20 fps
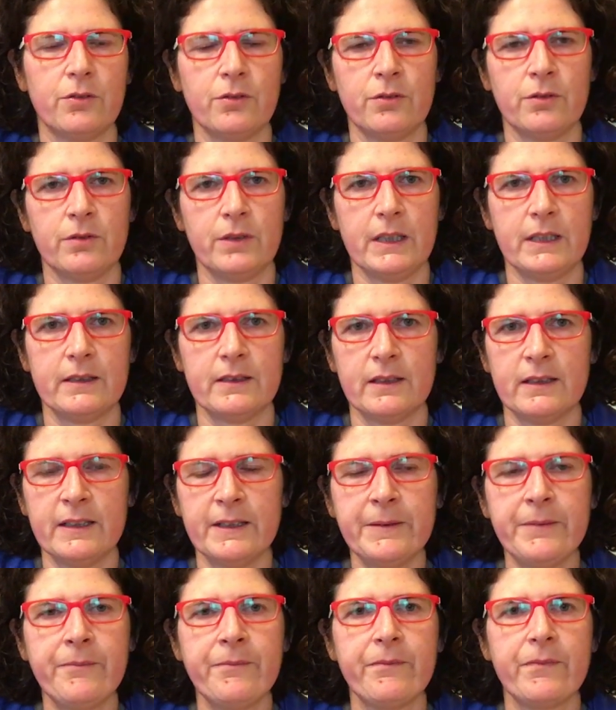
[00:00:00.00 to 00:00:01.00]
to
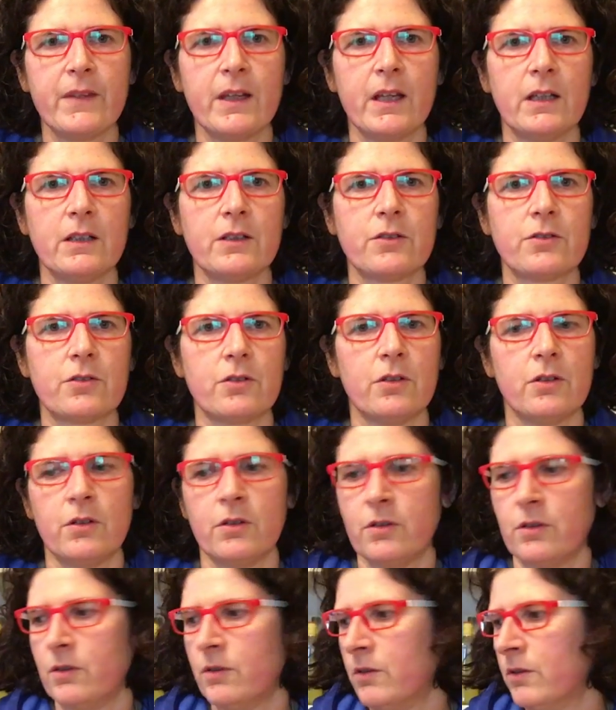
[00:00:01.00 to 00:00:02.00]
Italy
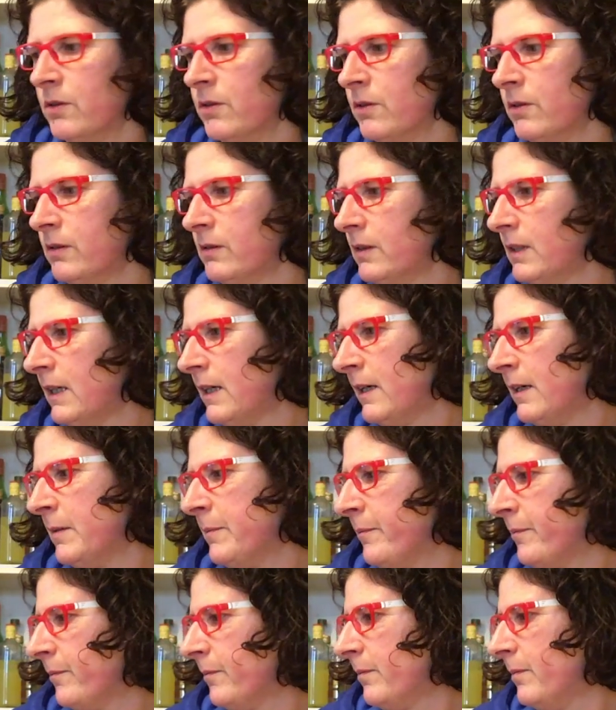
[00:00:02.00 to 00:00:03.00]
so
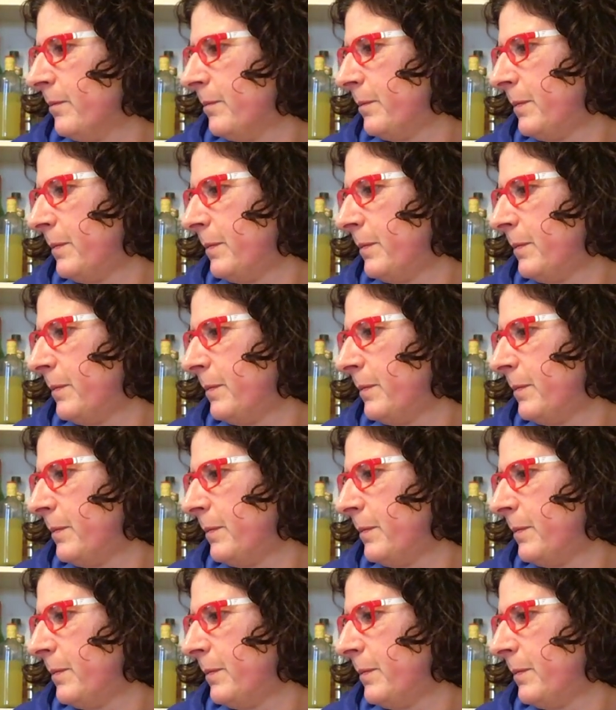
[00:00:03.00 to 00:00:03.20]
um,